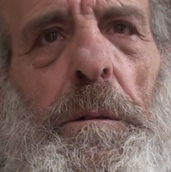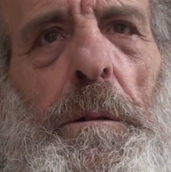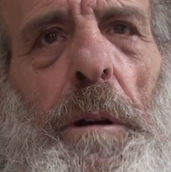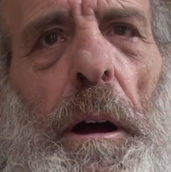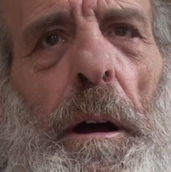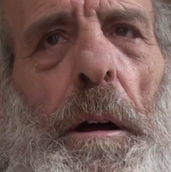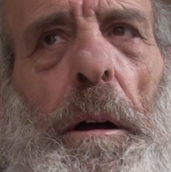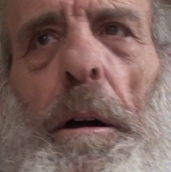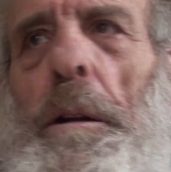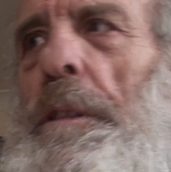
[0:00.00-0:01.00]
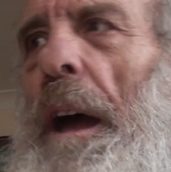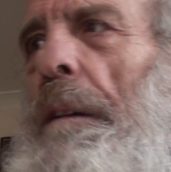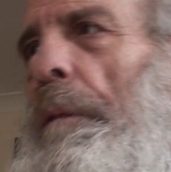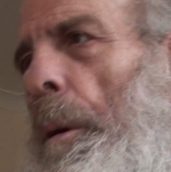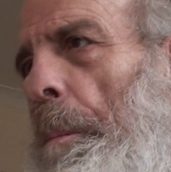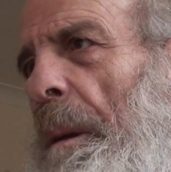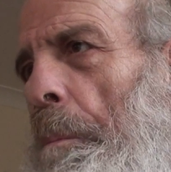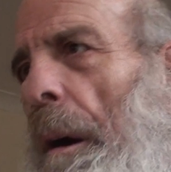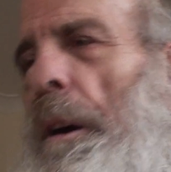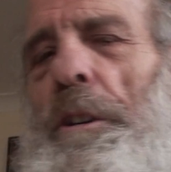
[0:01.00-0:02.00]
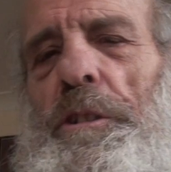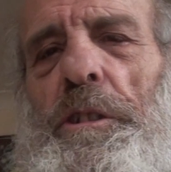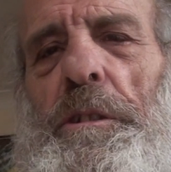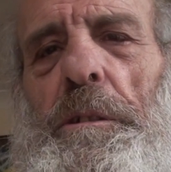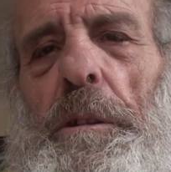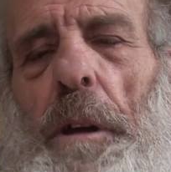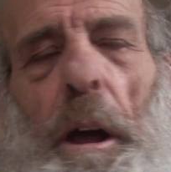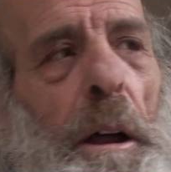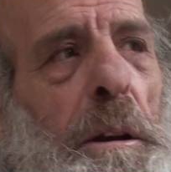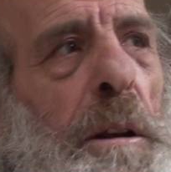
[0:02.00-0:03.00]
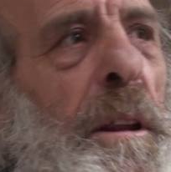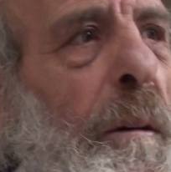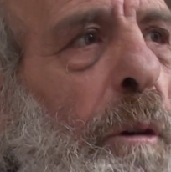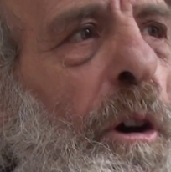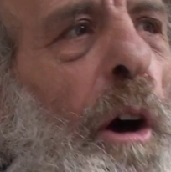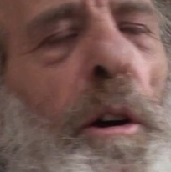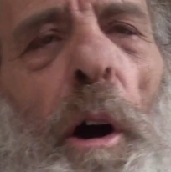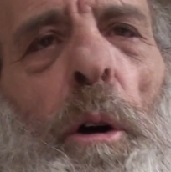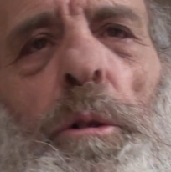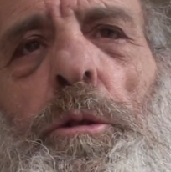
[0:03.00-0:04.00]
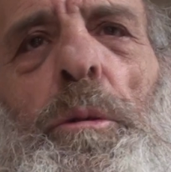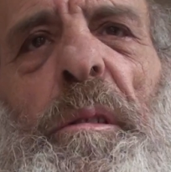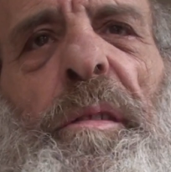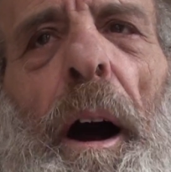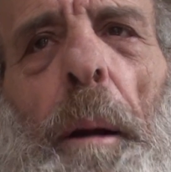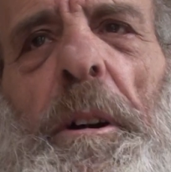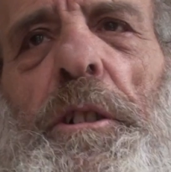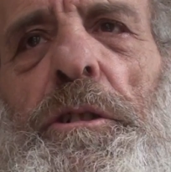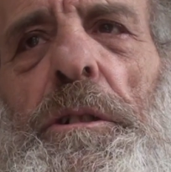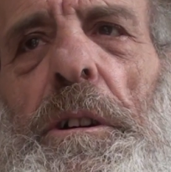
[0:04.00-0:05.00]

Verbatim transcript: Yeah? They will be burned and they will not go to the farmers.